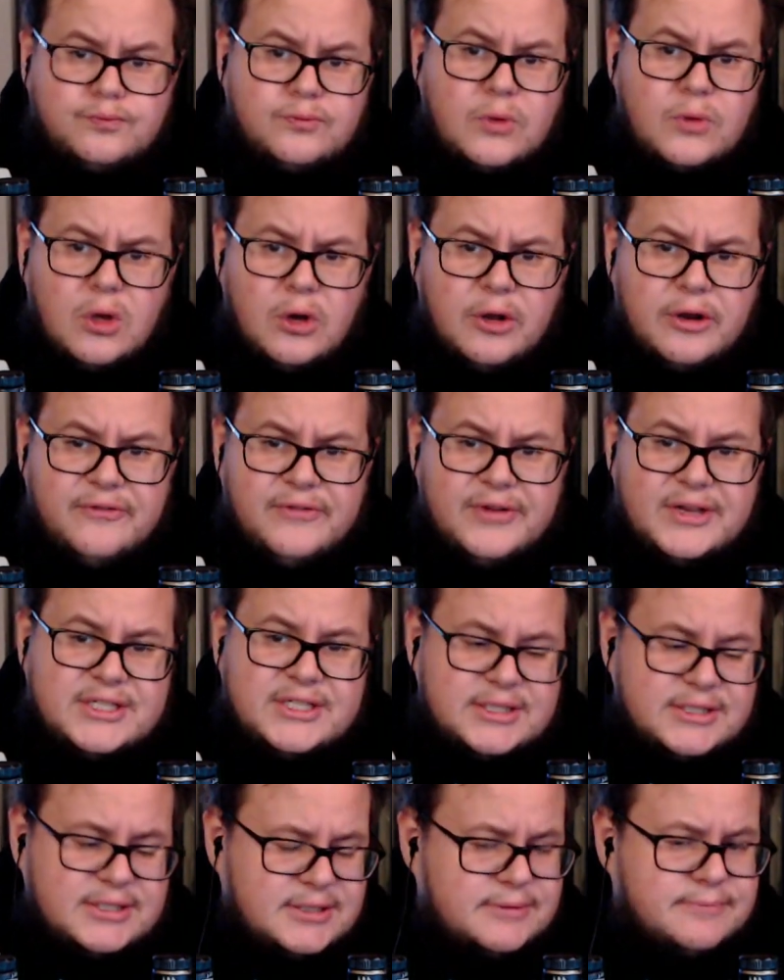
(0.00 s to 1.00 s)
On the
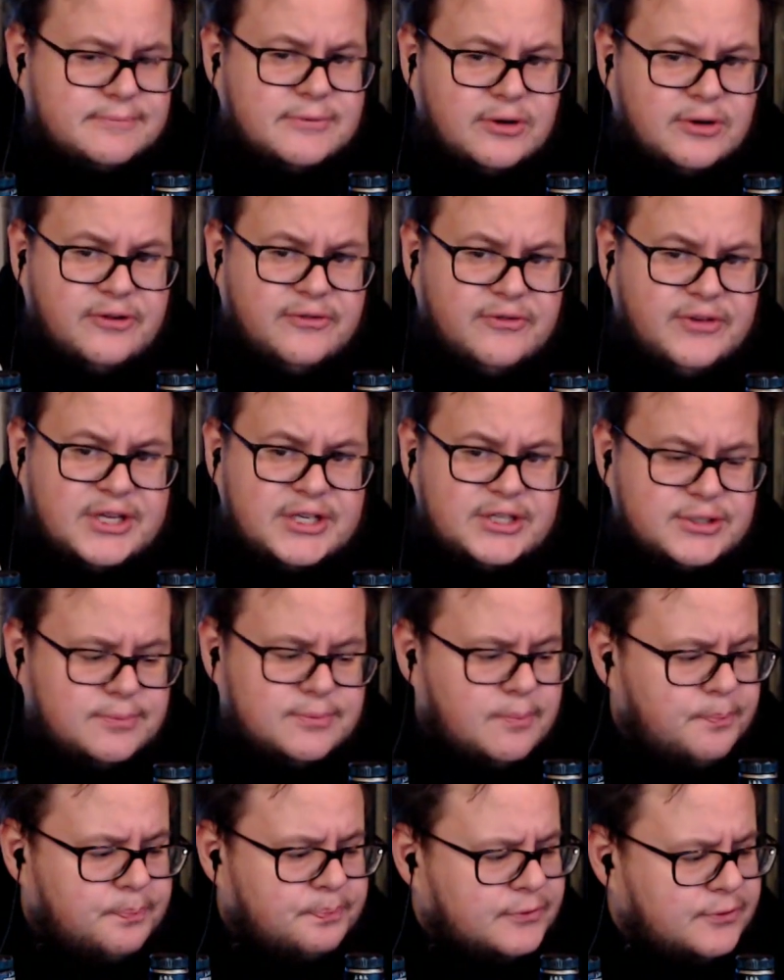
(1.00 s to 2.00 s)
finish.
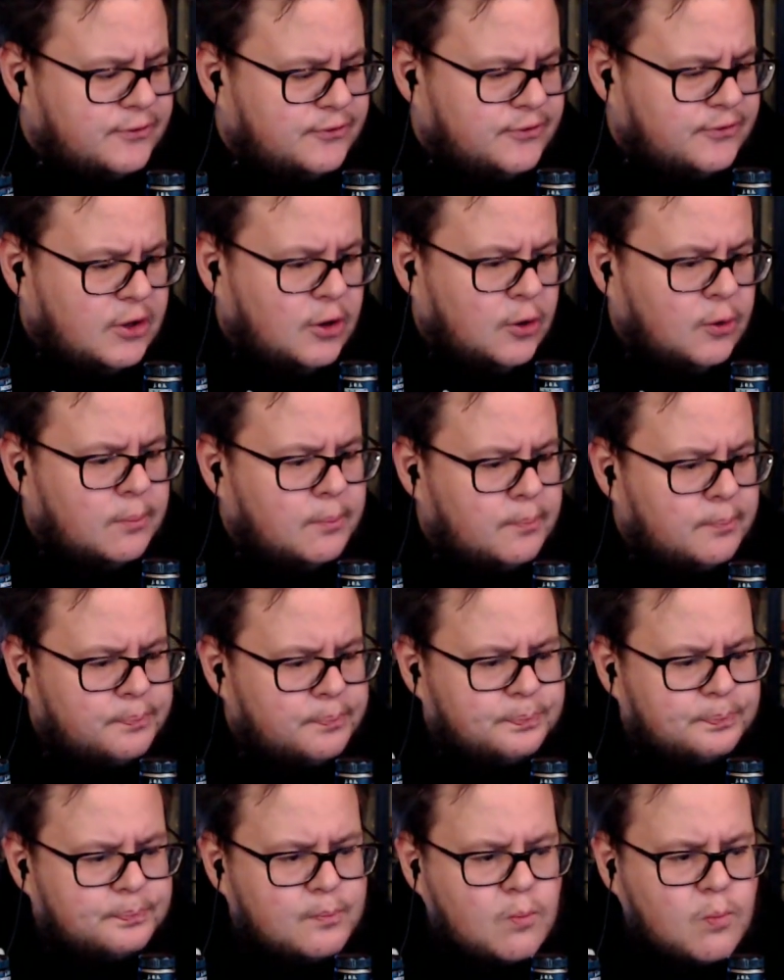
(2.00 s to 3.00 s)
So
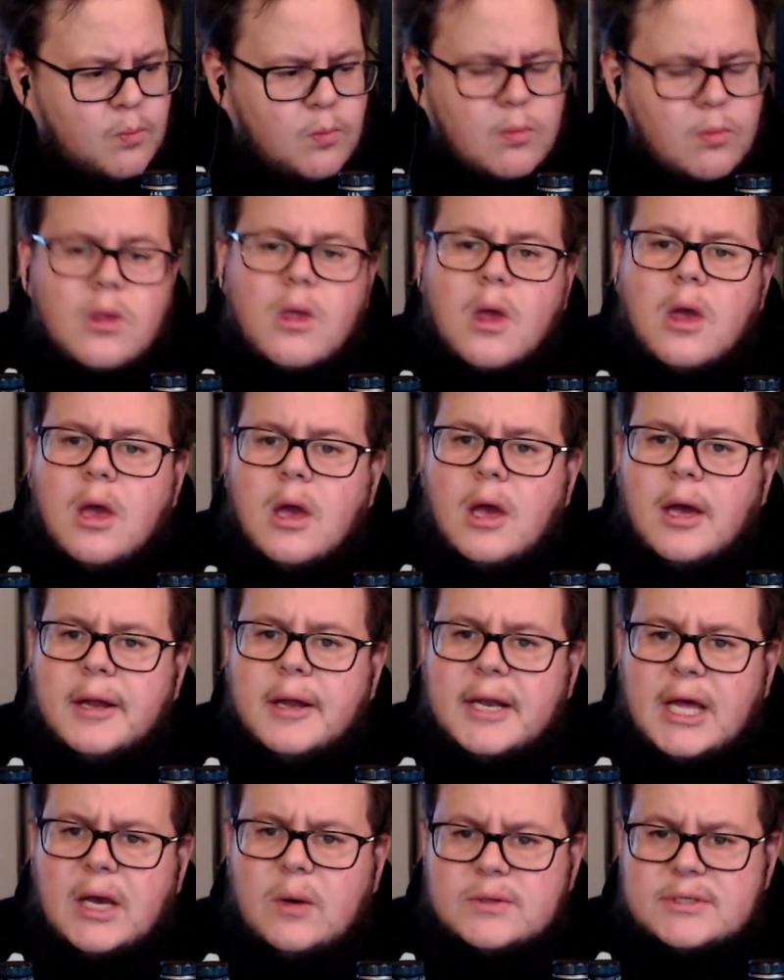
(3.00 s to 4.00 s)

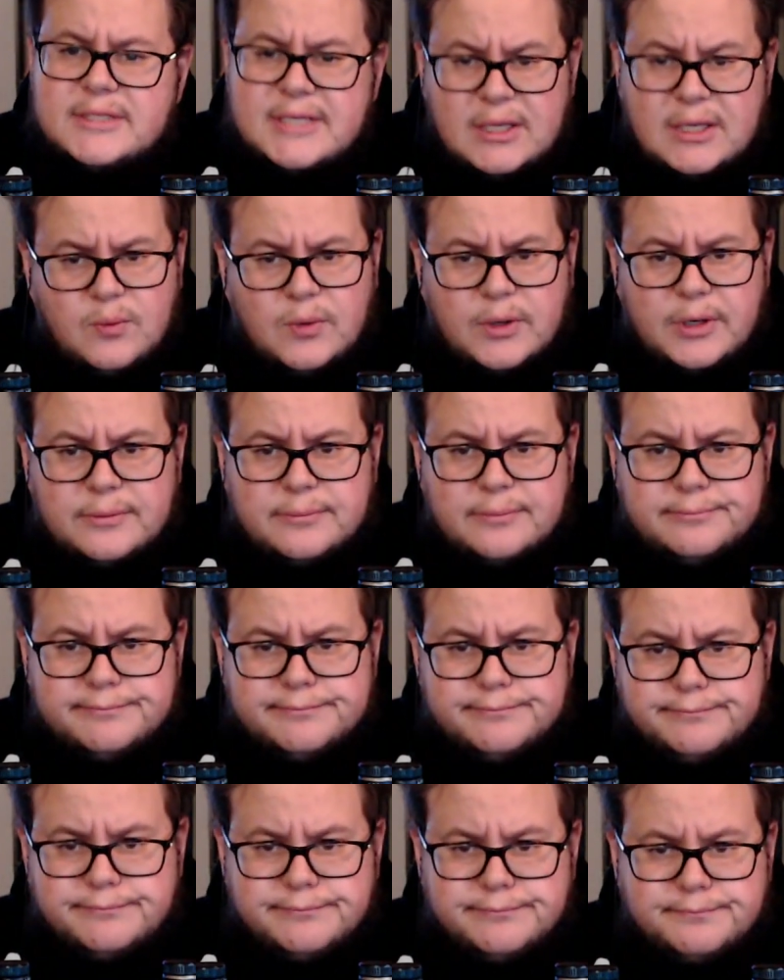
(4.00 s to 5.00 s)
that was that one,
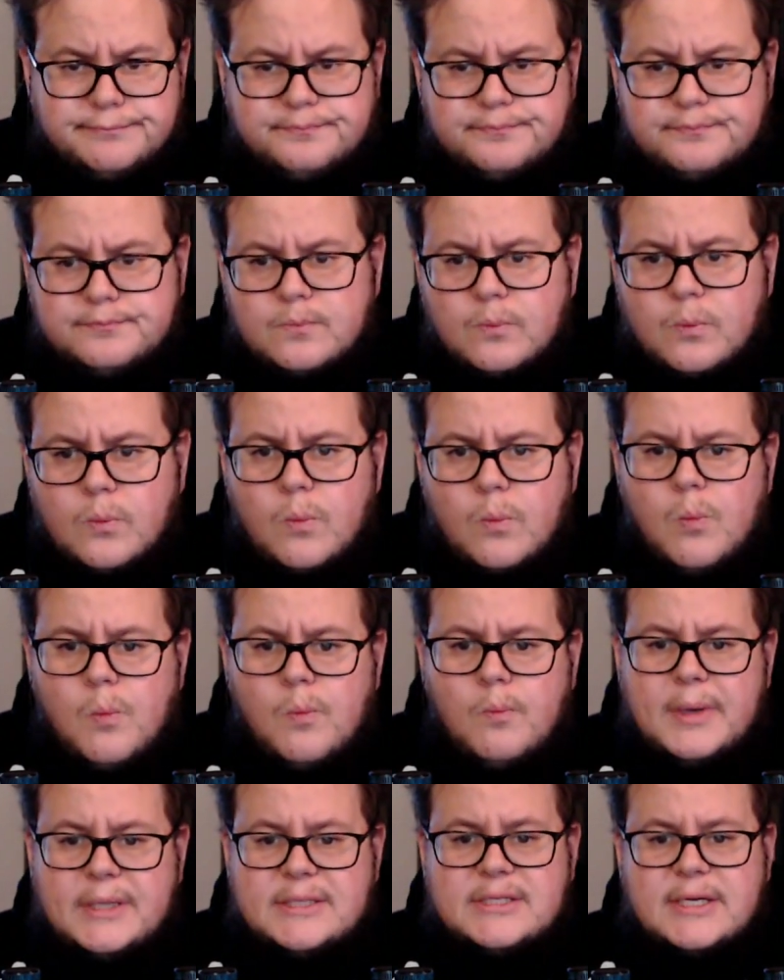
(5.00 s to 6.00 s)

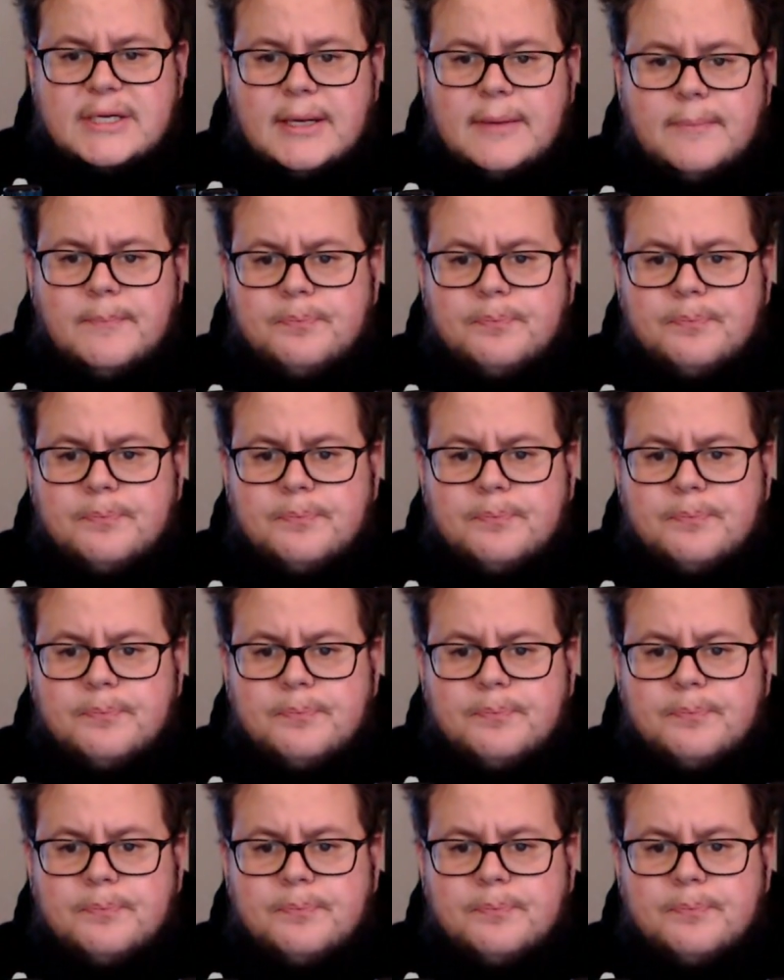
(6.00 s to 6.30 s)
basically.